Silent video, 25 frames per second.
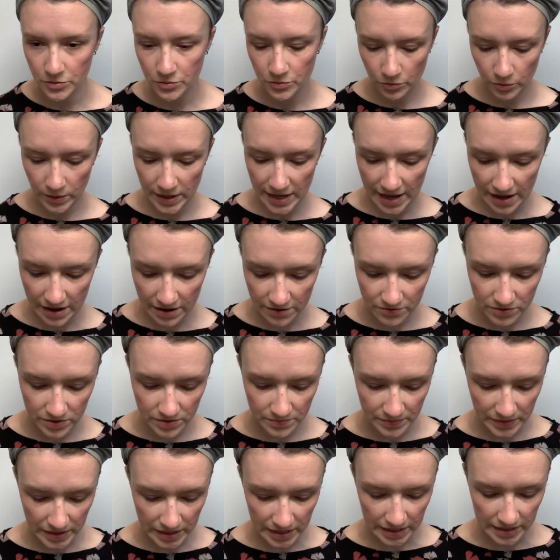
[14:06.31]
We have
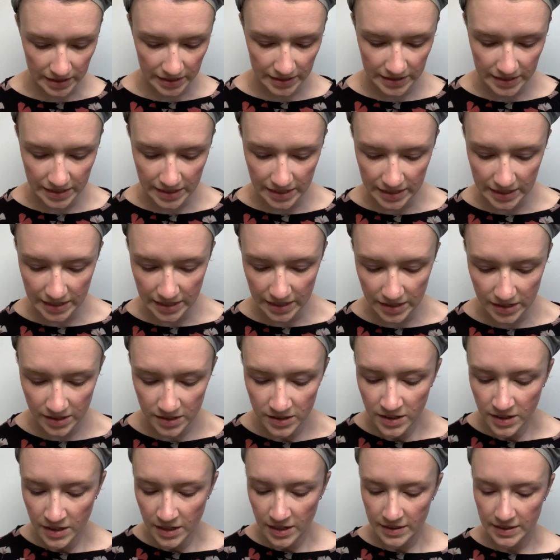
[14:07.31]
my highlight. And again,
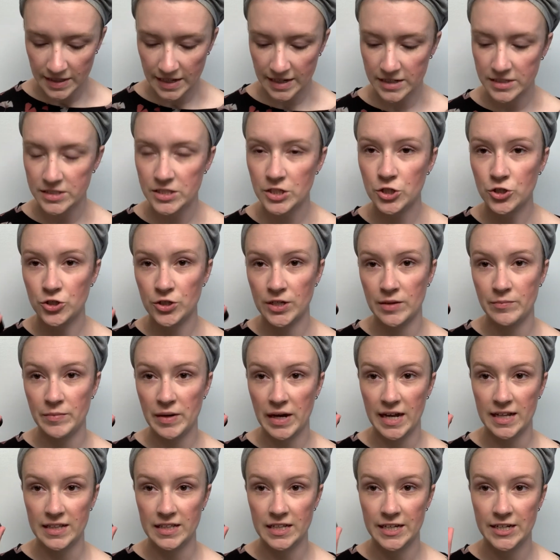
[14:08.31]
that is the cream
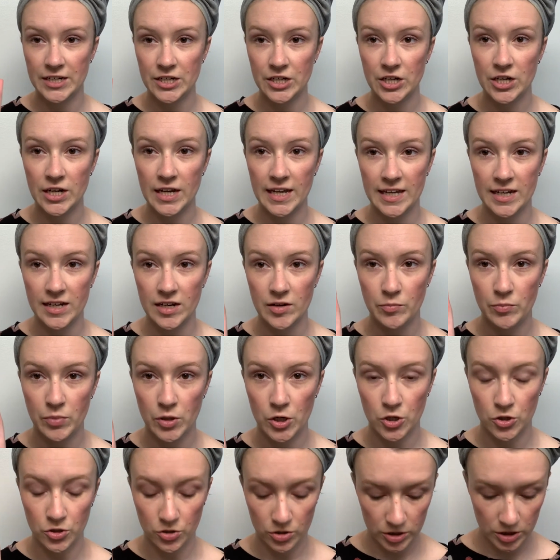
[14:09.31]
highlighter in
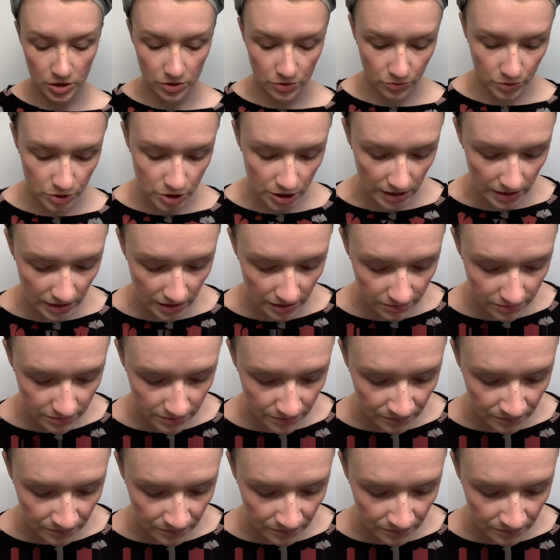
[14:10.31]
Pearl Glow, which I love.